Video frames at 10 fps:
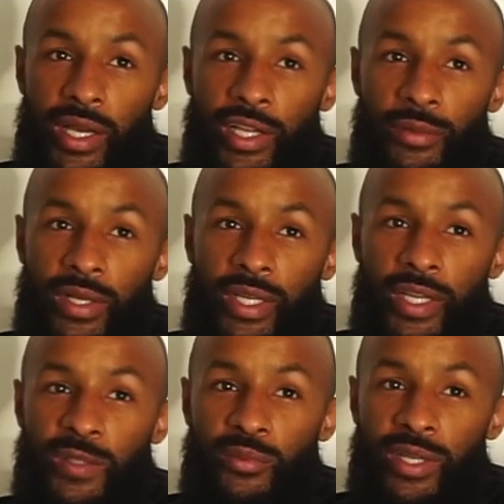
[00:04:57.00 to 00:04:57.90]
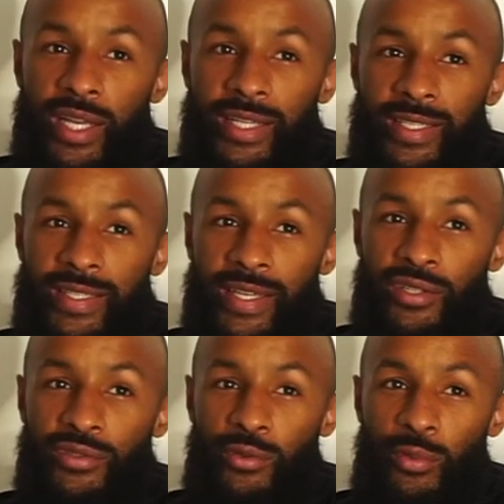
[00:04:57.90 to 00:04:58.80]
Edgware and Kingsbury getting a
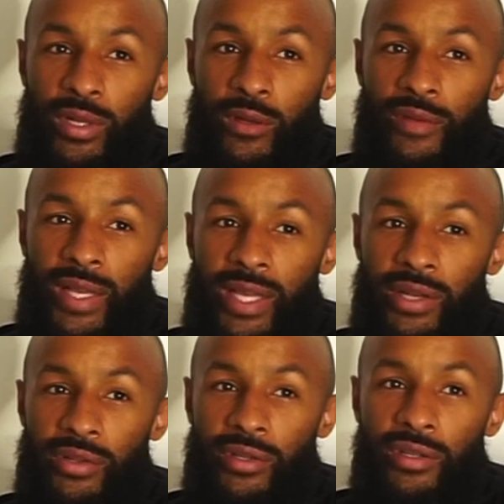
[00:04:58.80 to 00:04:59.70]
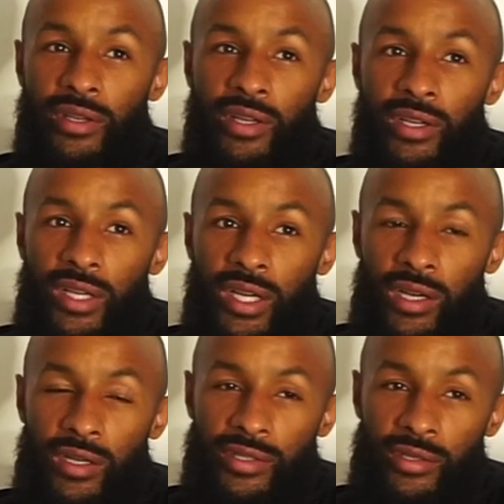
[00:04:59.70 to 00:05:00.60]
6-2 win over Hendon. I
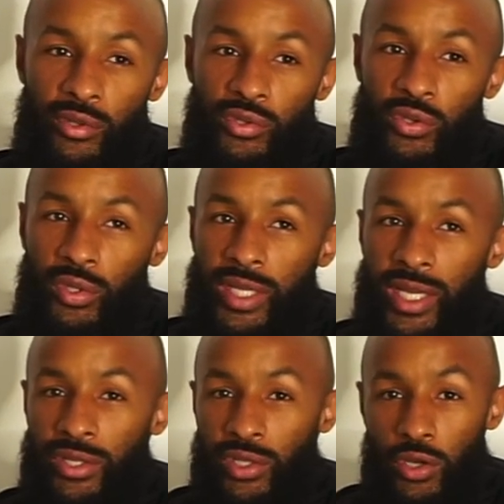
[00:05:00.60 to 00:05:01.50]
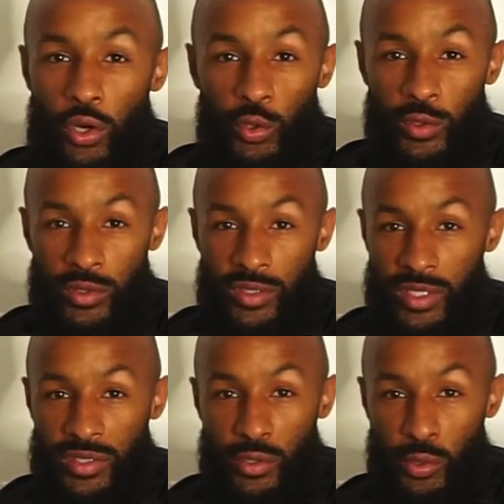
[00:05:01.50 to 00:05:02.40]
can't see who scored the Hendon goals because
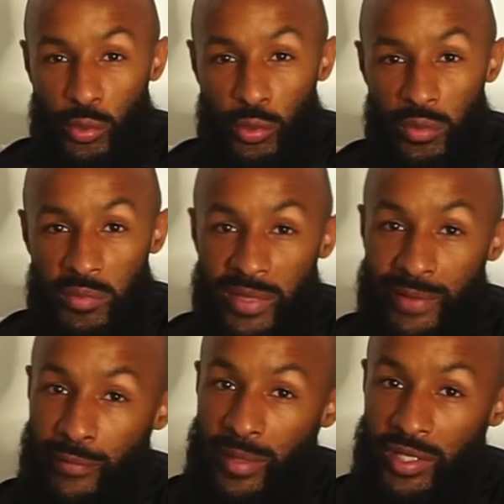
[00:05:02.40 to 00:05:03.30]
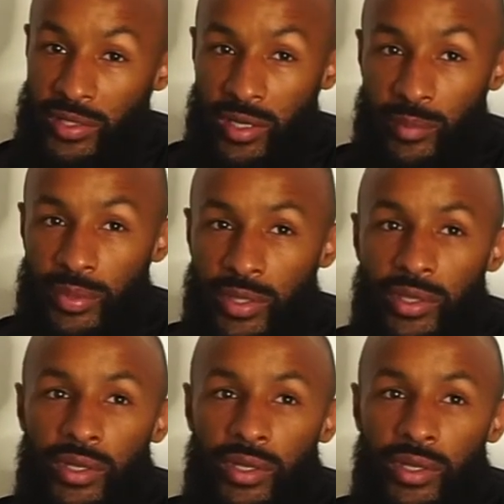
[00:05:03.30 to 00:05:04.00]
there's no information up.